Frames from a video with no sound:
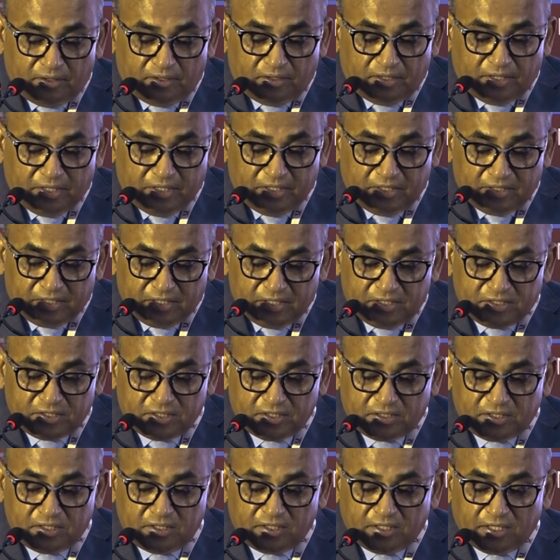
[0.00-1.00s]

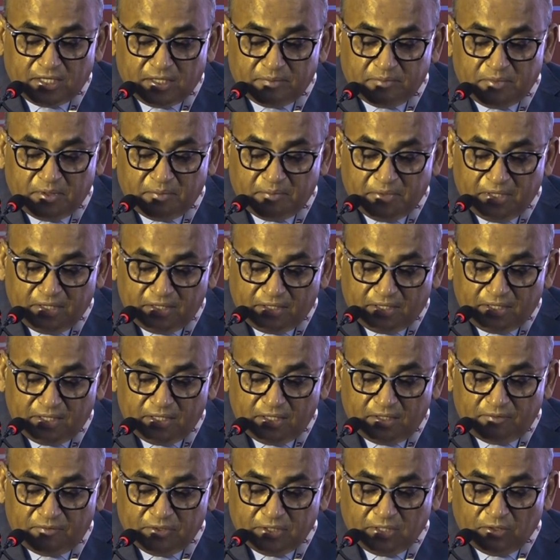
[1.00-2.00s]
intensity can be
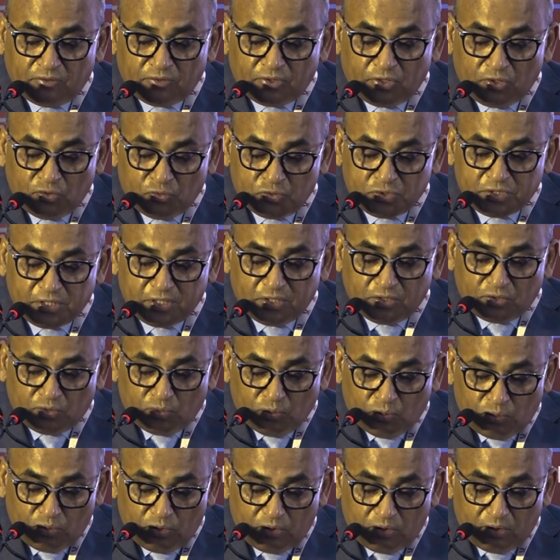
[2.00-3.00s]
maintained without losing
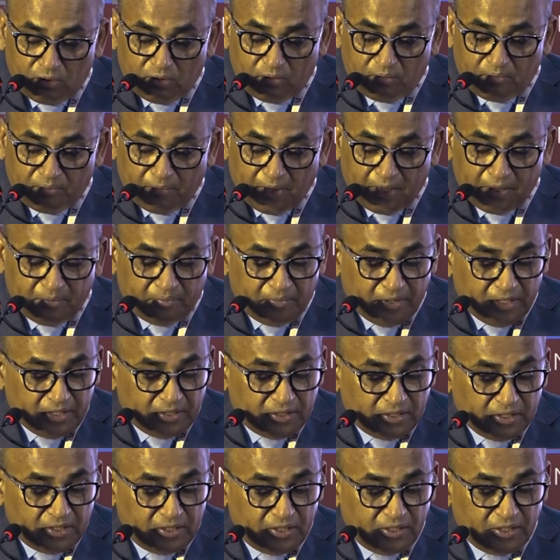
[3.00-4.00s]
cool by
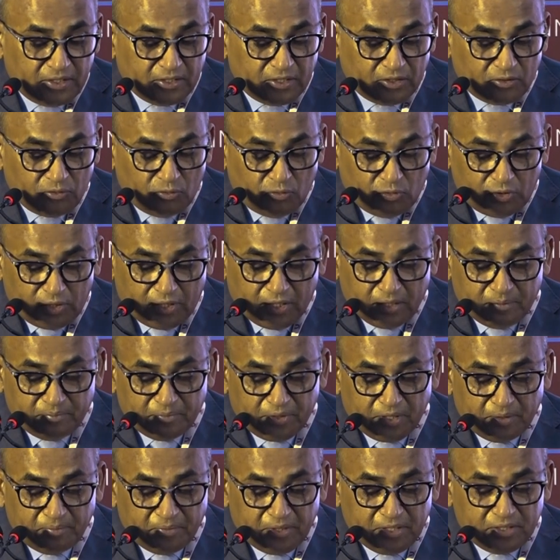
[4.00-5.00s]
maintaining a good
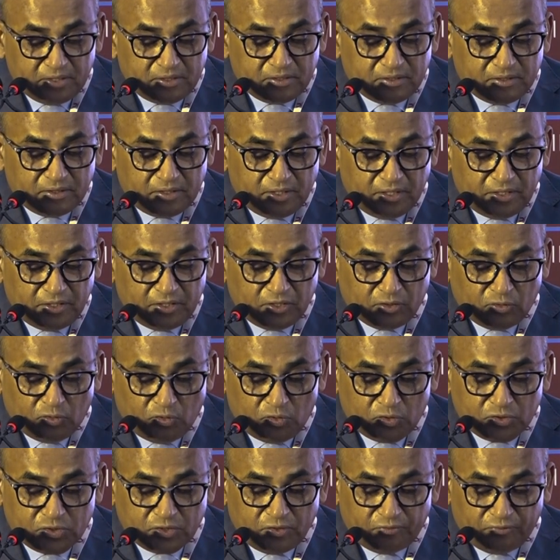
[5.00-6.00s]
temperament in the
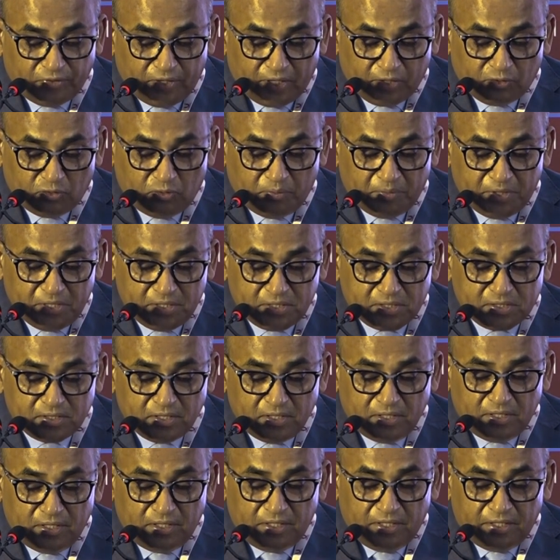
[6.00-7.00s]
course of arguments.
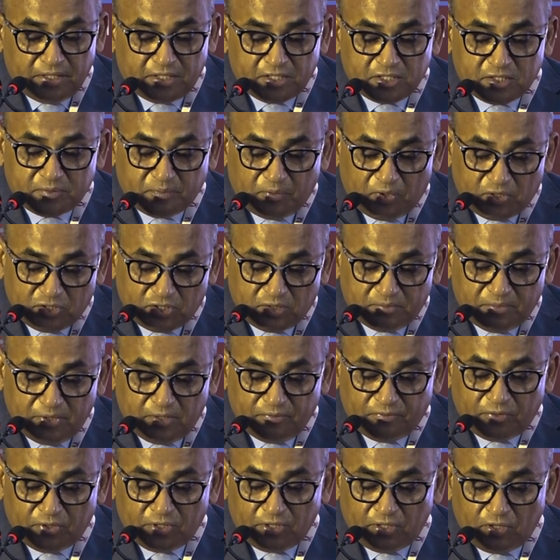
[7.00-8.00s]
It is
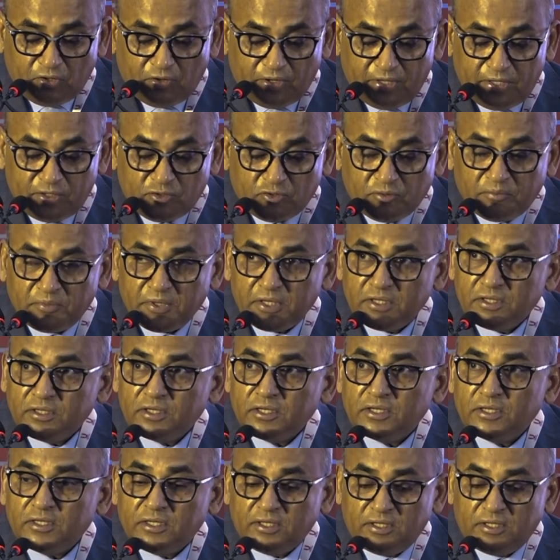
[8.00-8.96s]
possible for a lawyer to maintain